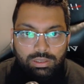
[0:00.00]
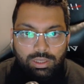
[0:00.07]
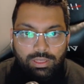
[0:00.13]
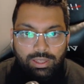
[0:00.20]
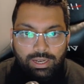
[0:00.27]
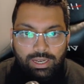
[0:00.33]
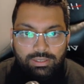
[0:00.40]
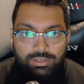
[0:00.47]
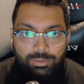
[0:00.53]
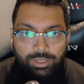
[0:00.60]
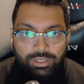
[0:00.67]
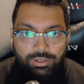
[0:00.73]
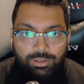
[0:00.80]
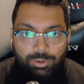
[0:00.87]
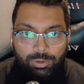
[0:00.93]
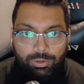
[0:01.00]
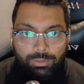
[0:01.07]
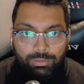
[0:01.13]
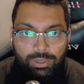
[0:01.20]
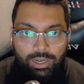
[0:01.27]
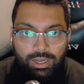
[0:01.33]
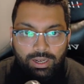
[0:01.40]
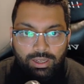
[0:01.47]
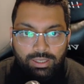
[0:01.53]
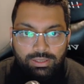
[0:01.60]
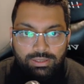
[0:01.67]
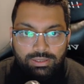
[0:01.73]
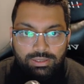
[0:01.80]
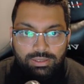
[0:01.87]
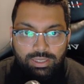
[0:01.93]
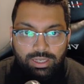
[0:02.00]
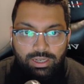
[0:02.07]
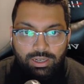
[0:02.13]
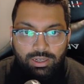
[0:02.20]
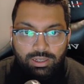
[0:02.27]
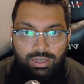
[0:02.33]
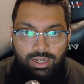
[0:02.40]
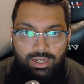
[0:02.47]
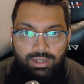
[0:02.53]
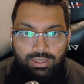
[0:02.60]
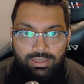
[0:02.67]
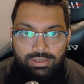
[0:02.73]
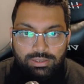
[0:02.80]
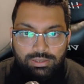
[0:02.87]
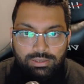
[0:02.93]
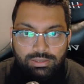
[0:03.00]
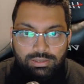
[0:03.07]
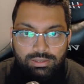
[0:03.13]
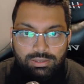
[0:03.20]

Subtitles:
I think that's the way to call them, guidelines. They are guidelines.